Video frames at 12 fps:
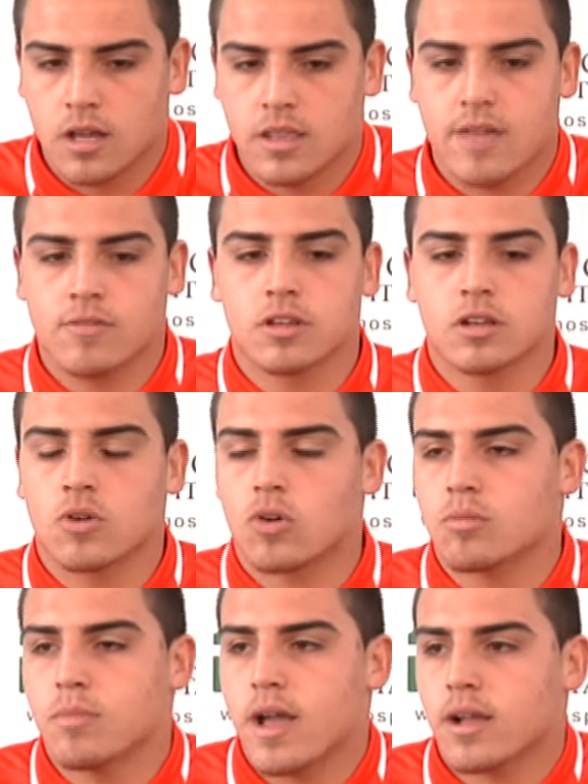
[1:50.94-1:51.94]
They have a good
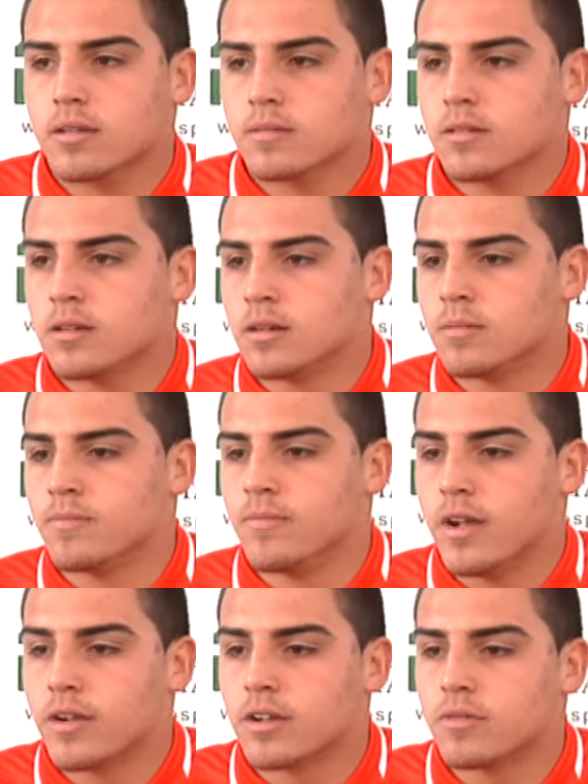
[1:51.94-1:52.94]
quarterback,
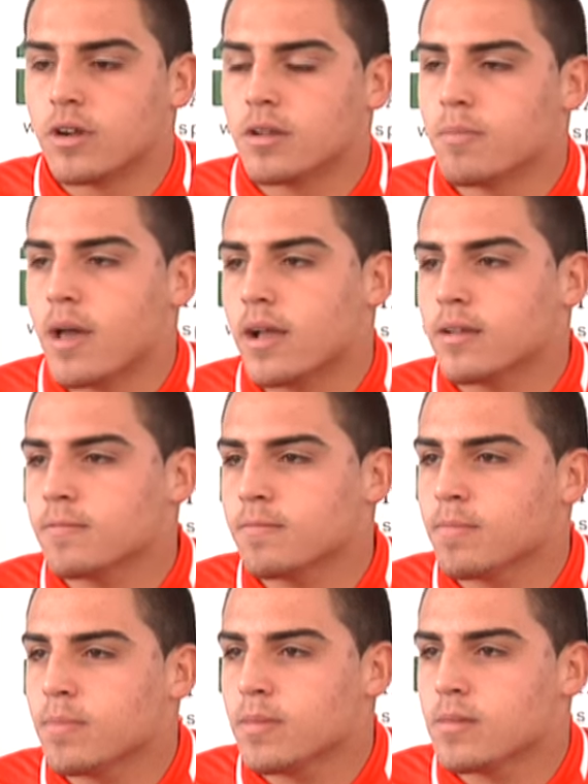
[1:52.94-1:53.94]
very good running back,
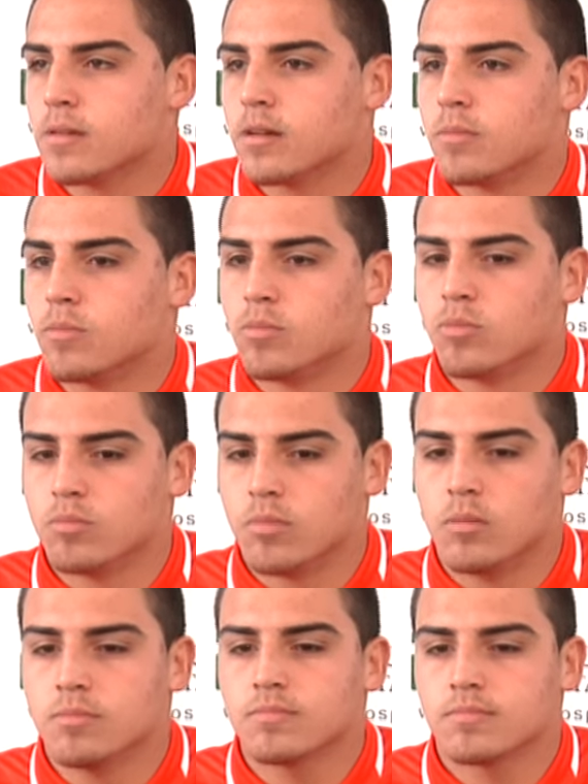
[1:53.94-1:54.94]

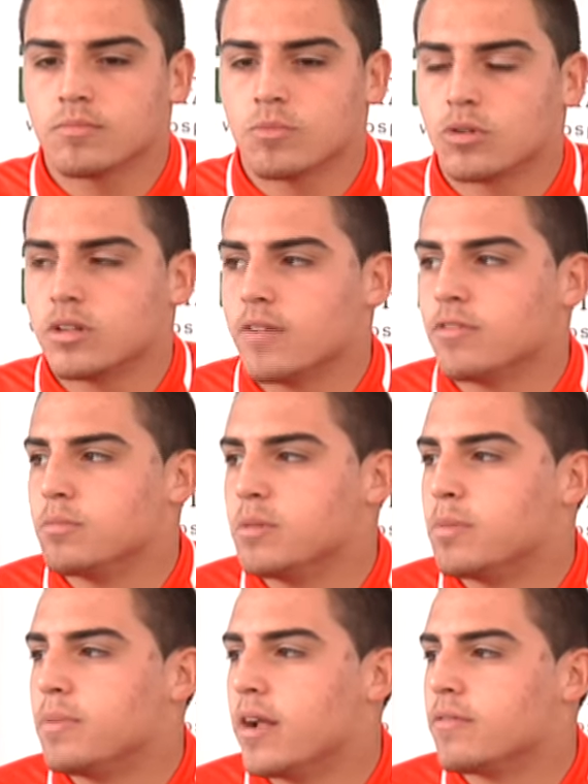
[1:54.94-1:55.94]
but we'll definitely be
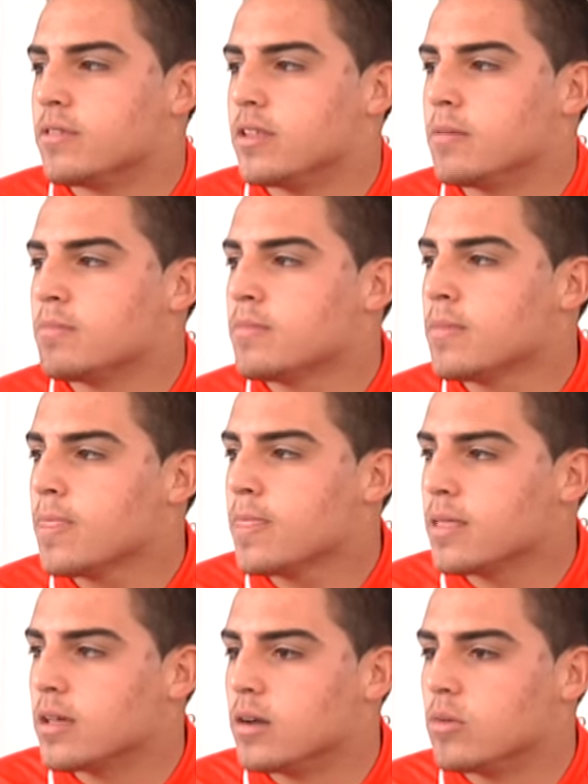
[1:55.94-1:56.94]
prepared for them.
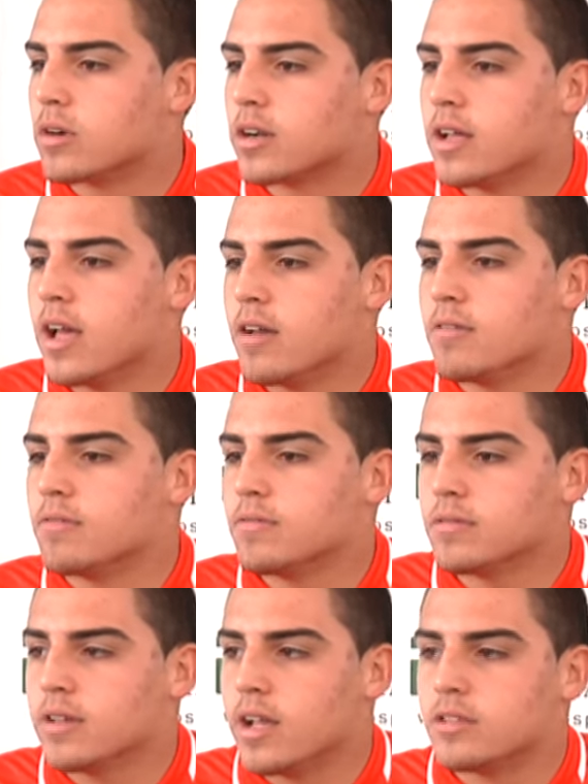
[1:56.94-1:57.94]
We're going to have
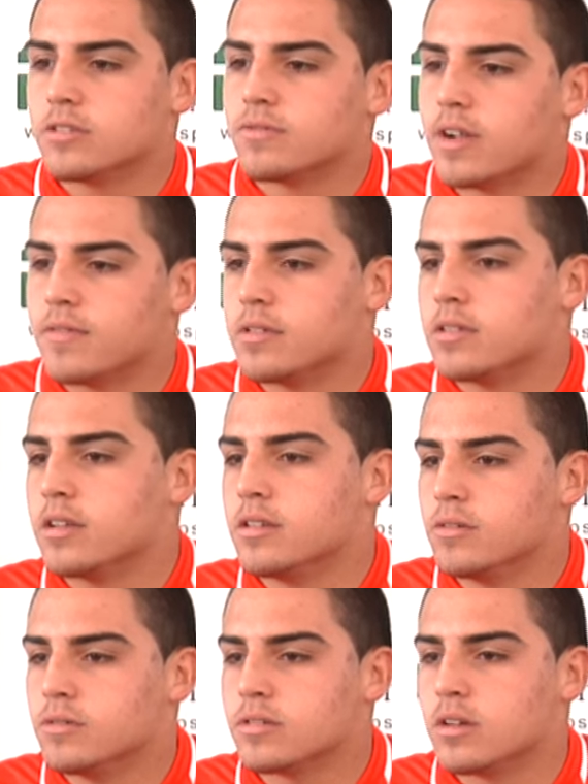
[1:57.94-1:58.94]
answers for everything they
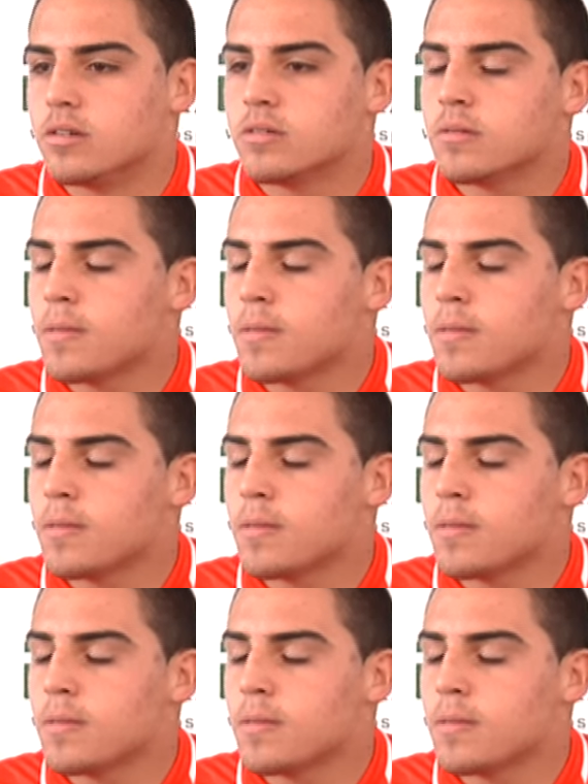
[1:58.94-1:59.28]
do. So.